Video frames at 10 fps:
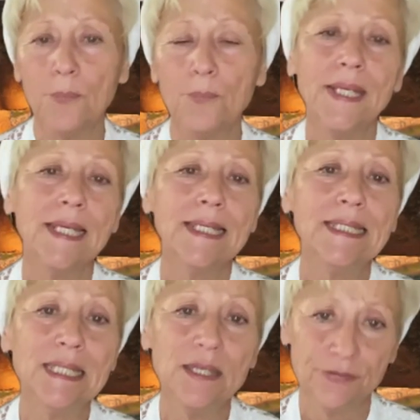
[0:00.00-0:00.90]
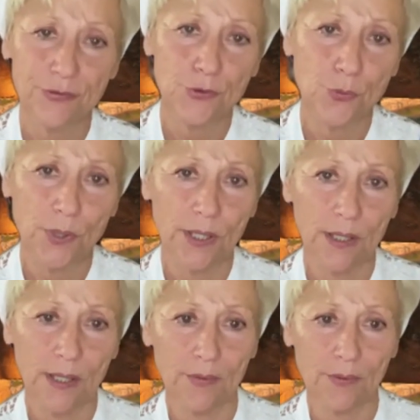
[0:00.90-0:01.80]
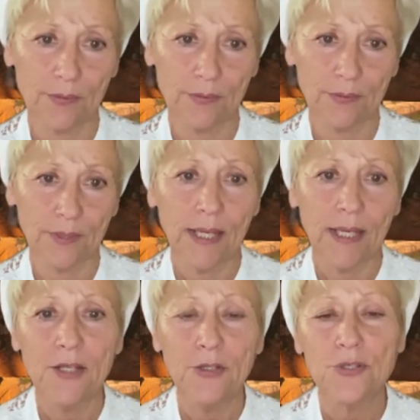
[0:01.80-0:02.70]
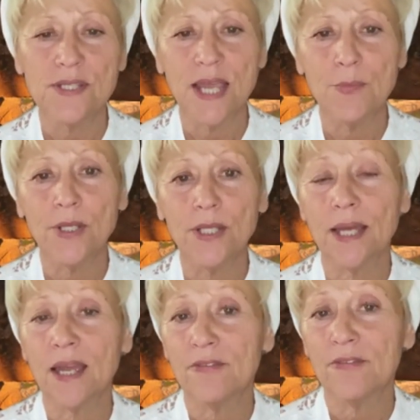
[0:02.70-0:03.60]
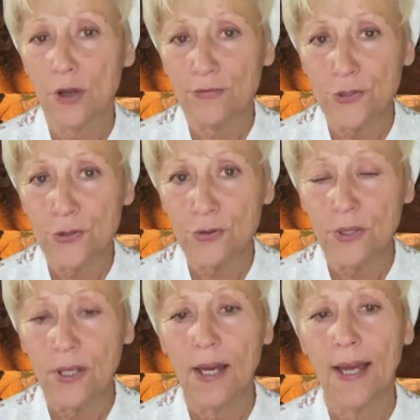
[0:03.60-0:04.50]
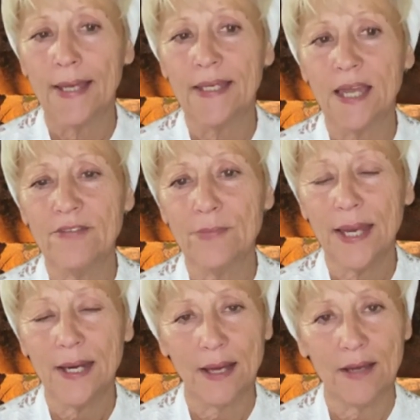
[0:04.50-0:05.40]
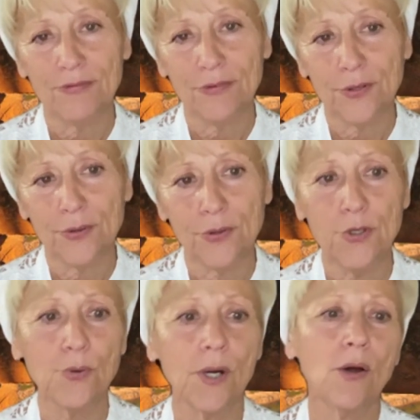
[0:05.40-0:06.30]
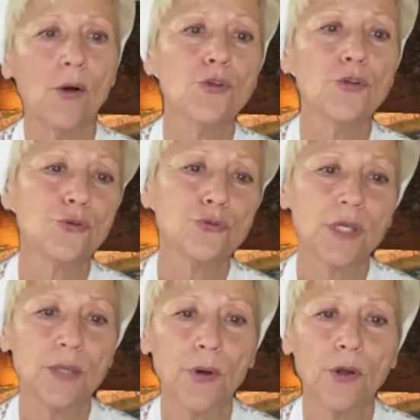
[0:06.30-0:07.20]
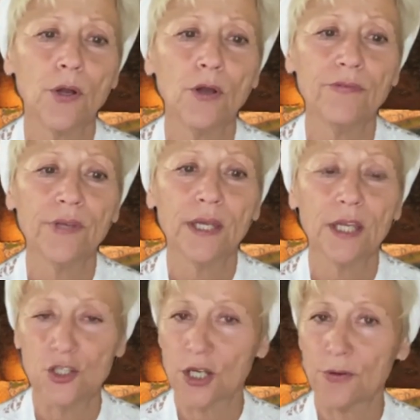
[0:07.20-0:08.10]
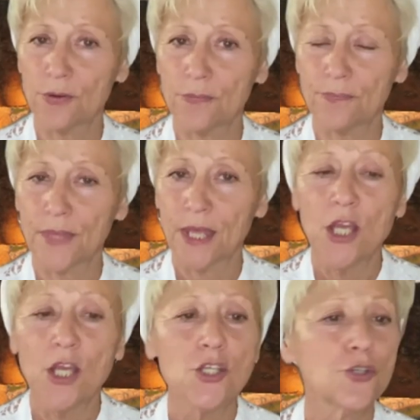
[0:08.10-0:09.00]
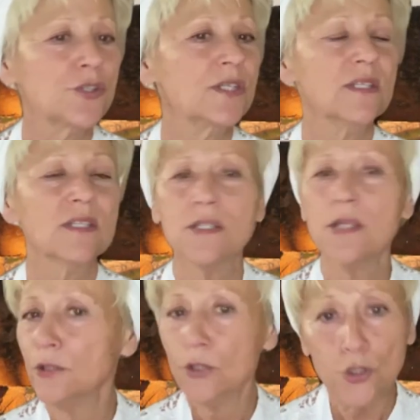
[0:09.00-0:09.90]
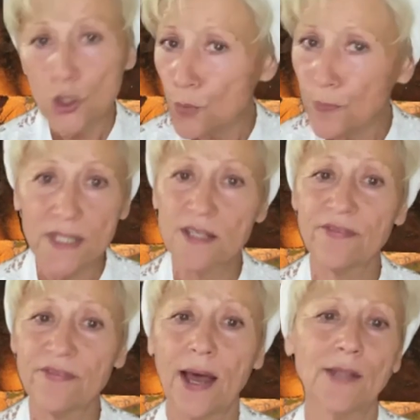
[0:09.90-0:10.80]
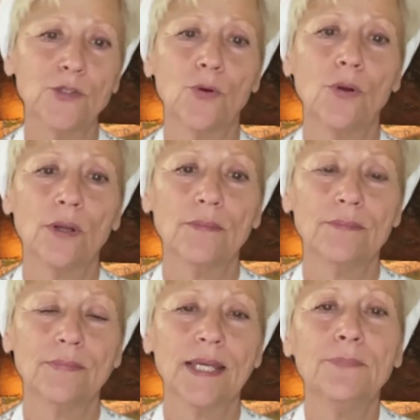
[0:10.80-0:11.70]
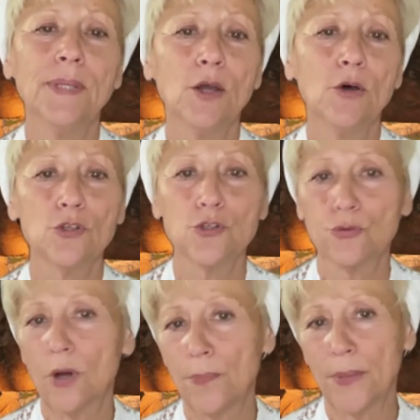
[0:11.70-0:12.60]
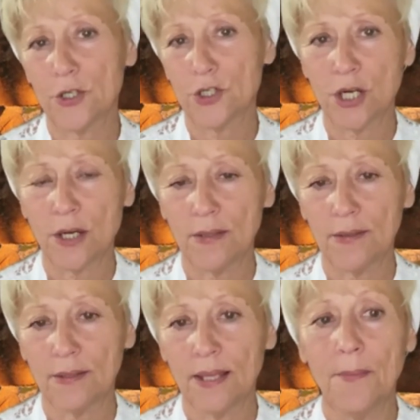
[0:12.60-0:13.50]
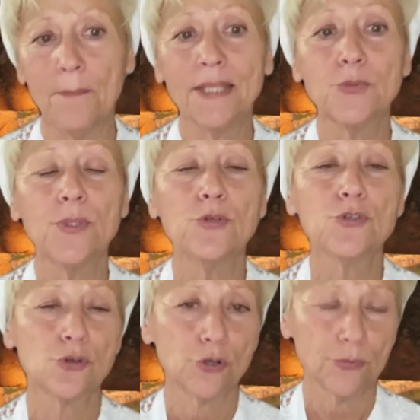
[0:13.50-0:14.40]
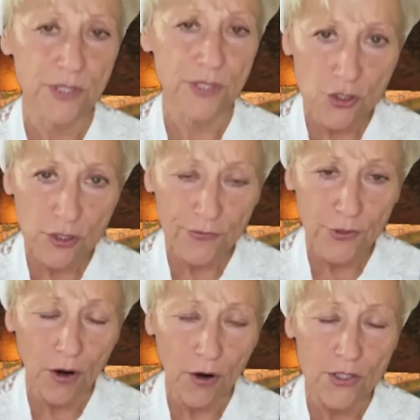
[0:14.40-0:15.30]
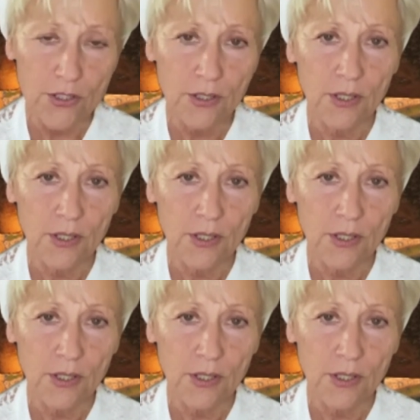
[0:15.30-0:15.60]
meaning give to one another. In the same way that I have loved you, I gave my life for you, you are also to keep on loving each other. So this is not a new mitzvah at all. It belongs to our parasha. But with the circumcision of the hearts